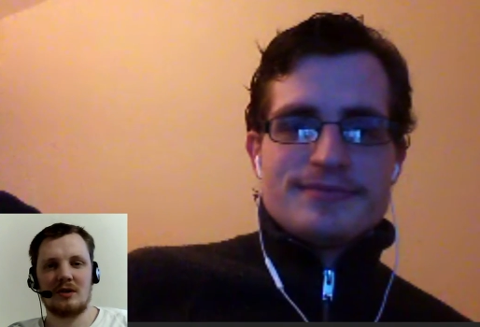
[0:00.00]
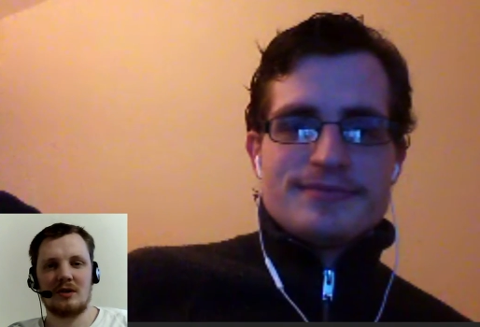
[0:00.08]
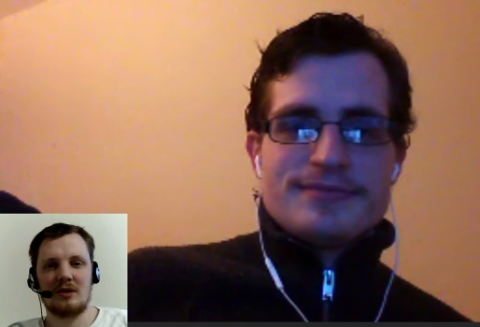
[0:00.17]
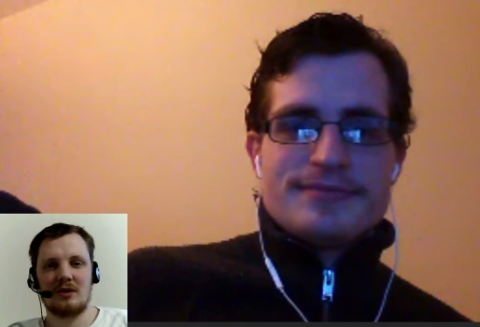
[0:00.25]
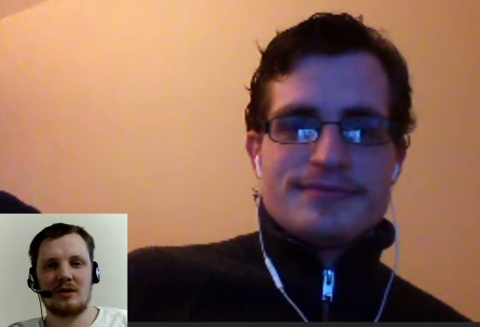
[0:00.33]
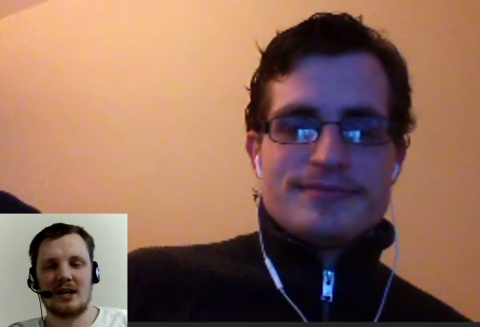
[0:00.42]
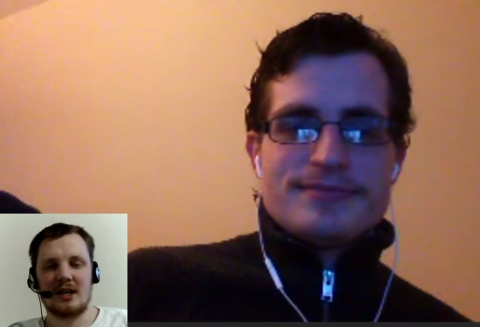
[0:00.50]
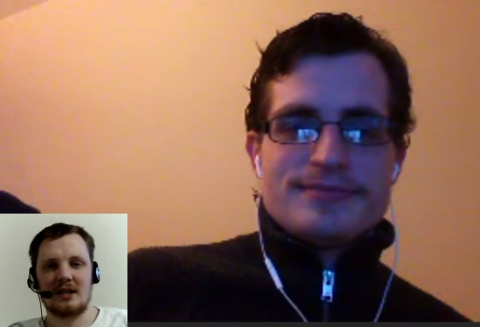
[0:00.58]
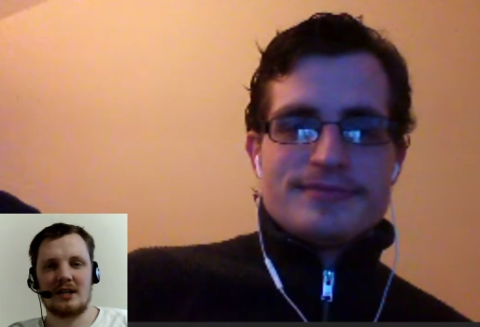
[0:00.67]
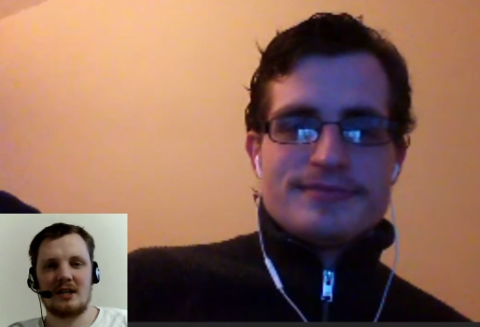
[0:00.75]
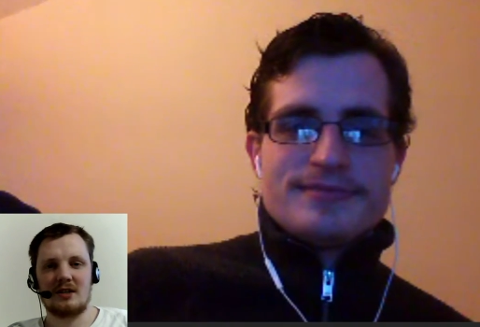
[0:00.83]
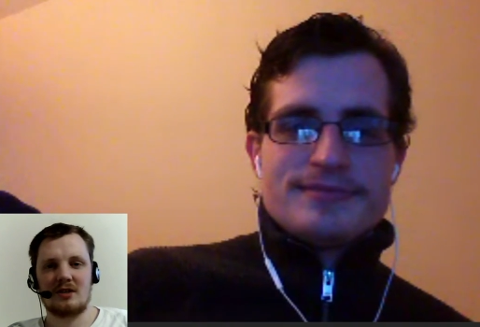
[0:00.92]
Speaker 1: Rand
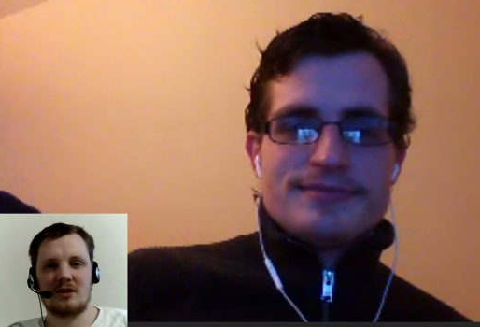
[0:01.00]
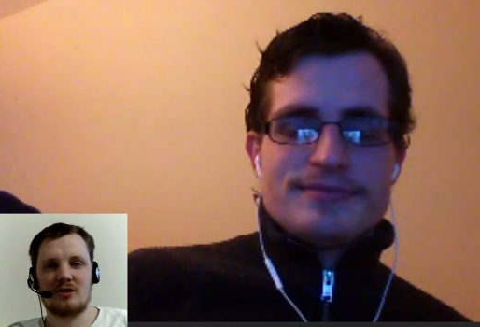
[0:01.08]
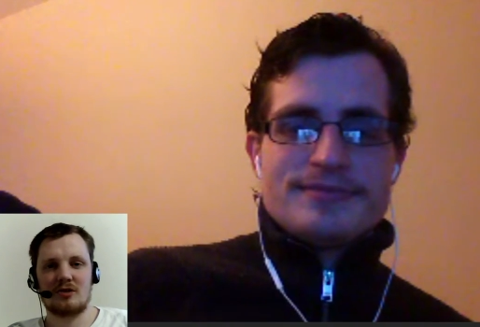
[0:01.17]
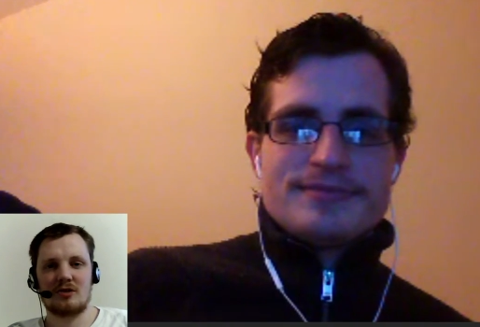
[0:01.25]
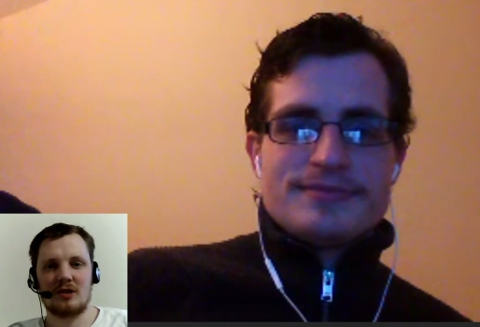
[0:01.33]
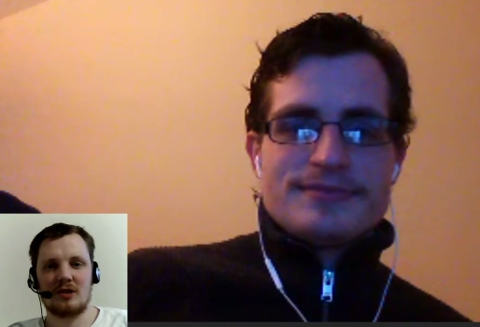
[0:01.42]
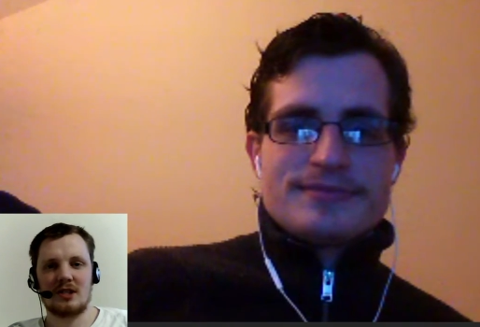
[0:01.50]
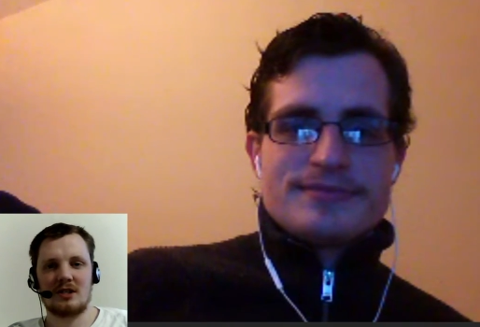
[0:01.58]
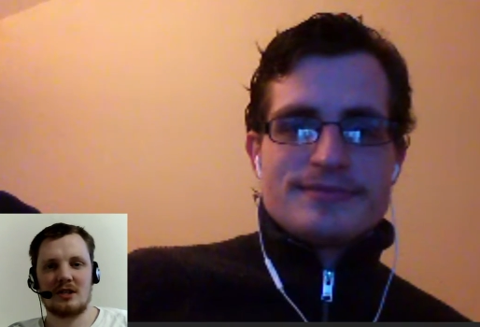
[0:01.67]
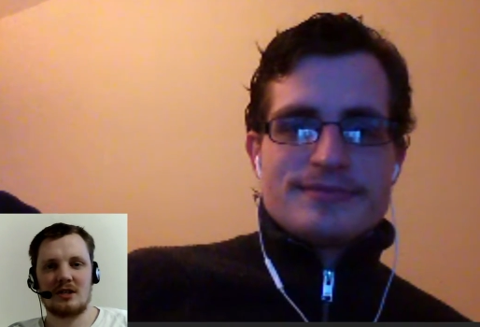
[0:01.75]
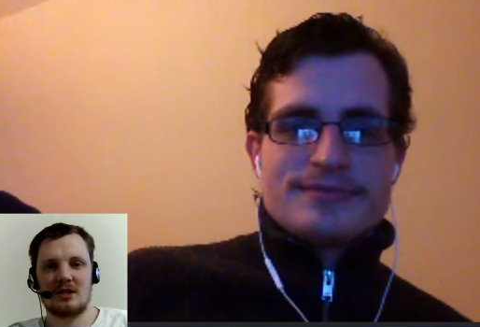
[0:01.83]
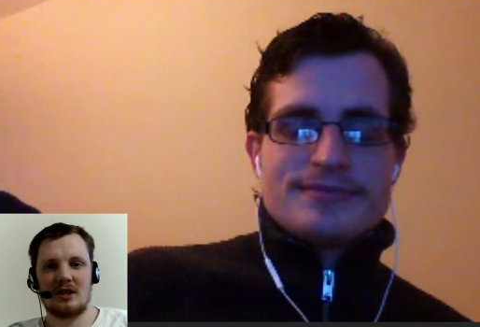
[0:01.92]
Industries and
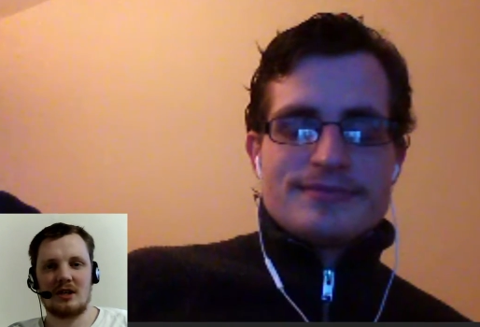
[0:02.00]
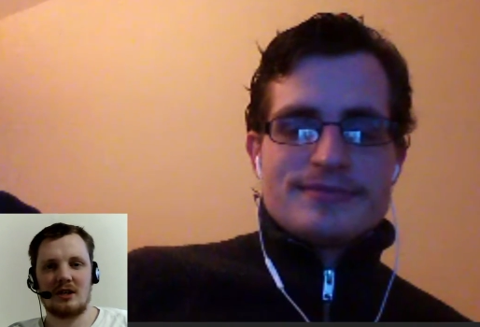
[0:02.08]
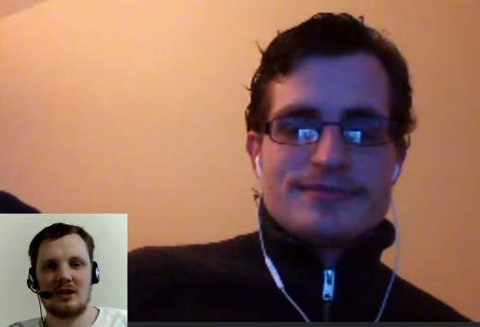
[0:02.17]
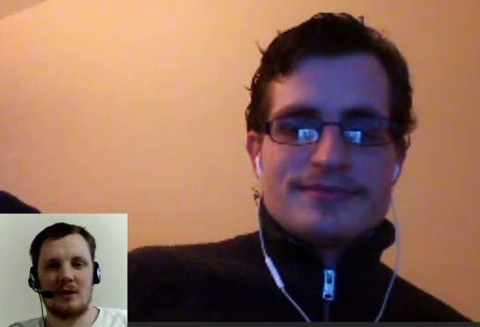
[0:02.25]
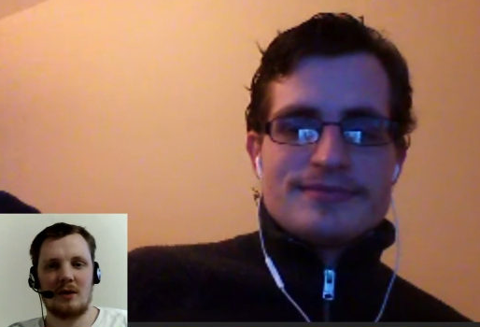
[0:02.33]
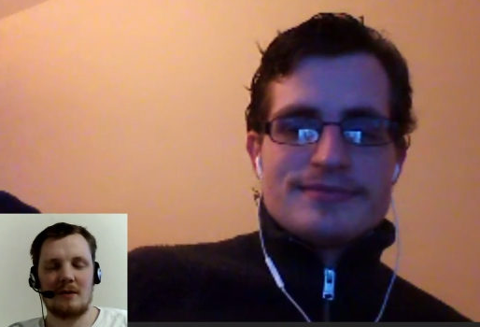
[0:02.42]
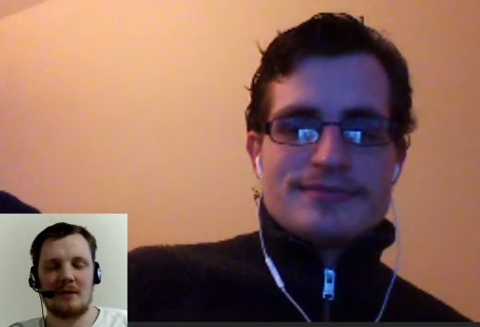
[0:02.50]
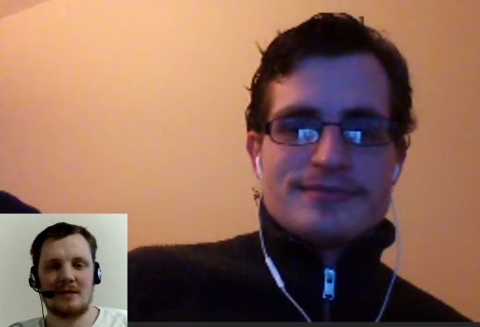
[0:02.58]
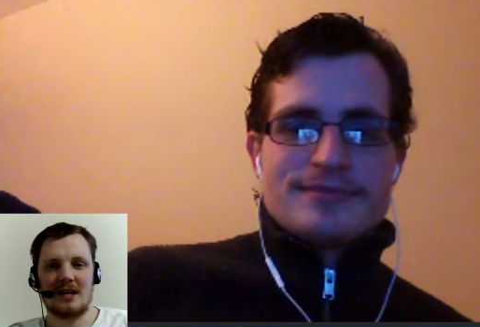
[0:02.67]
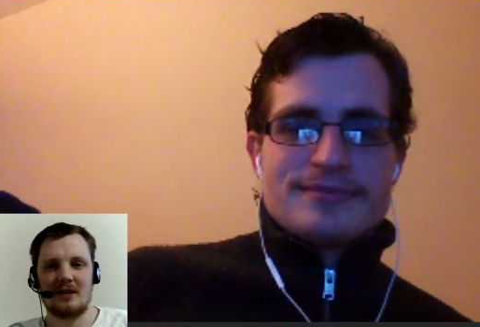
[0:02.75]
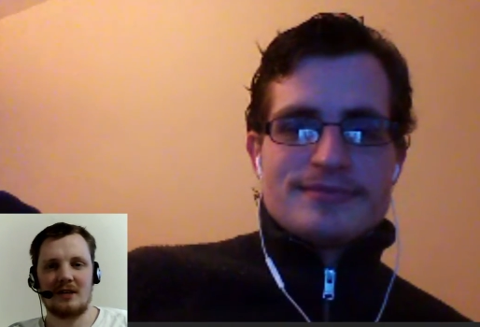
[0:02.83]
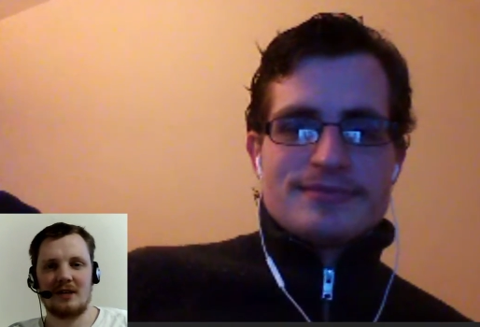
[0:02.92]
is like, yo, I'm
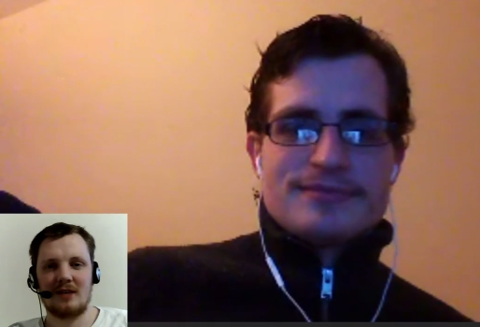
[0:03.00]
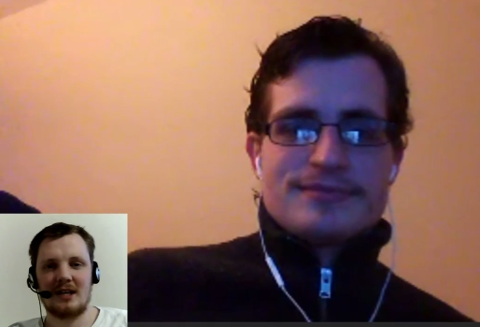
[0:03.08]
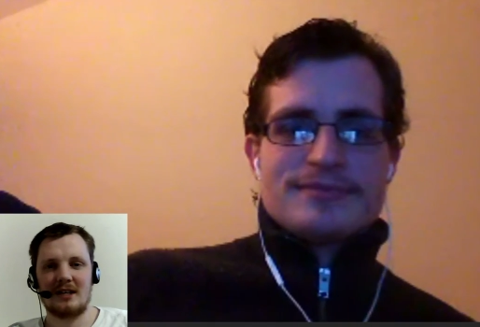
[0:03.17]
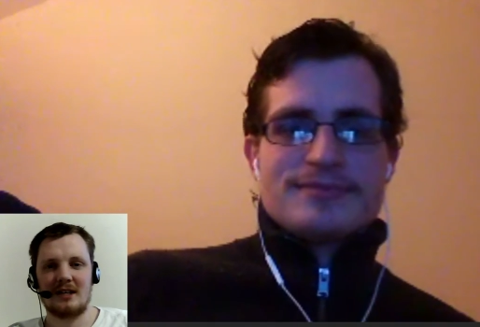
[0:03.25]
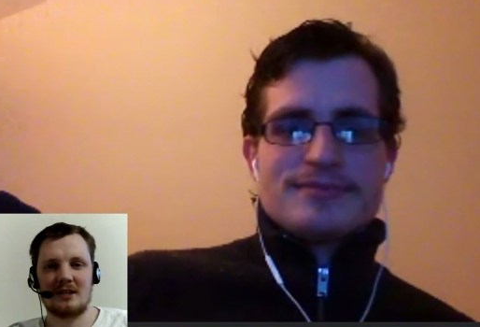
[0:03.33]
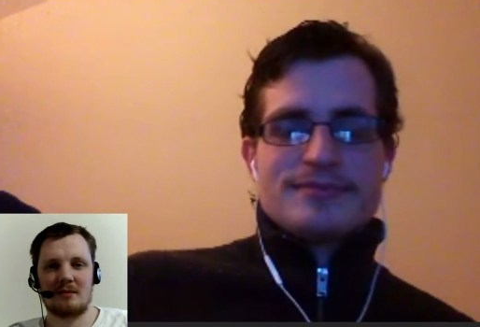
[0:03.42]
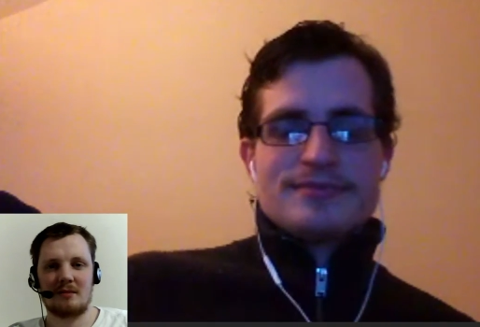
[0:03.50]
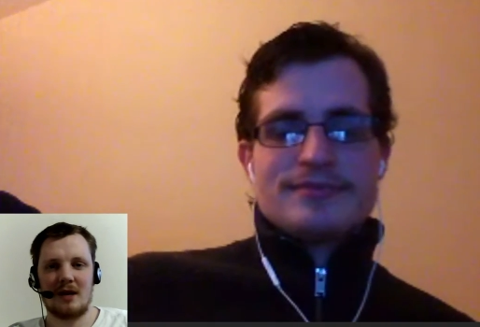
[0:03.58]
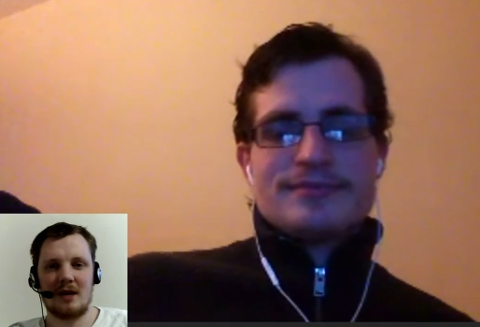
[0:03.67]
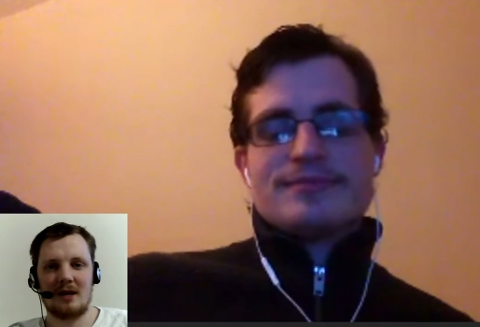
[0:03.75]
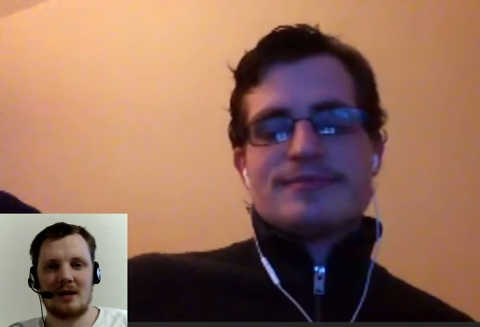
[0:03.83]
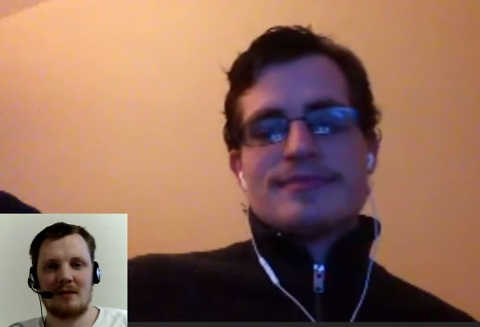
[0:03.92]
Danny Rand, blah
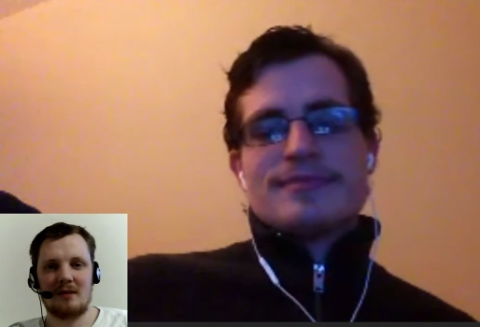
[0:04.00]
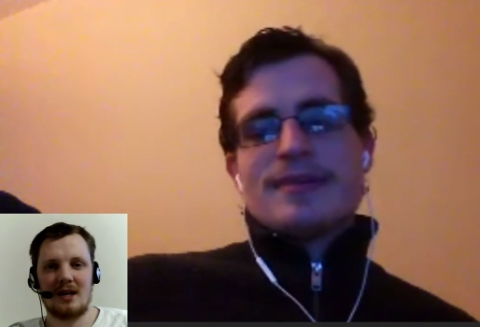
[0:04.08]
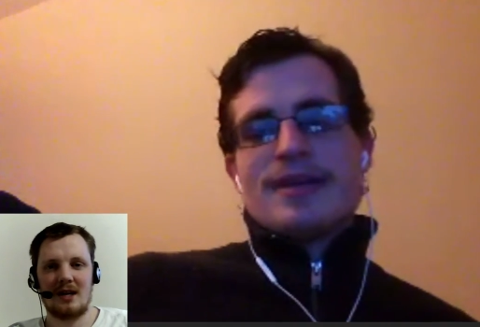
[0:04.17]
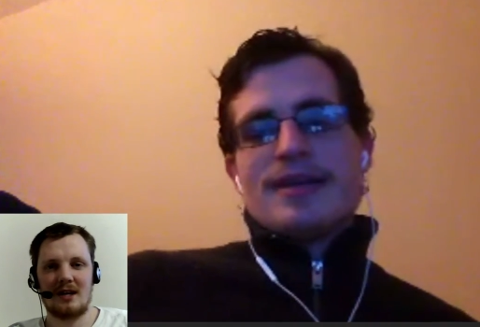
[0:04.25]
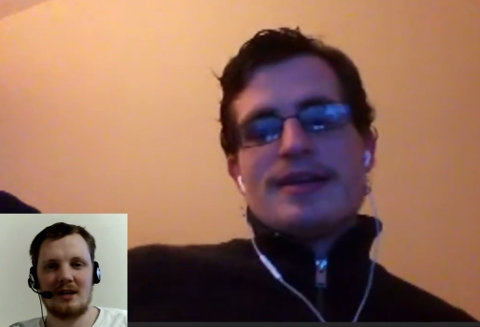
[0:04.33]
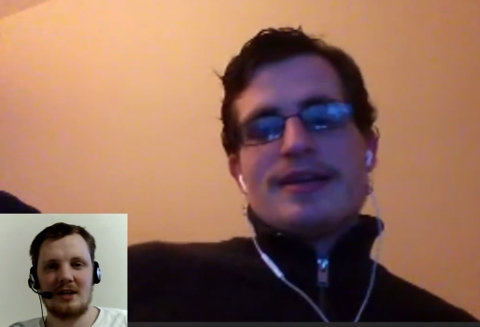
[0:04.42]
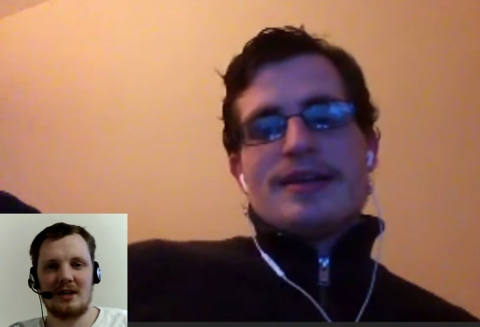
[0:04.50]
blah blah,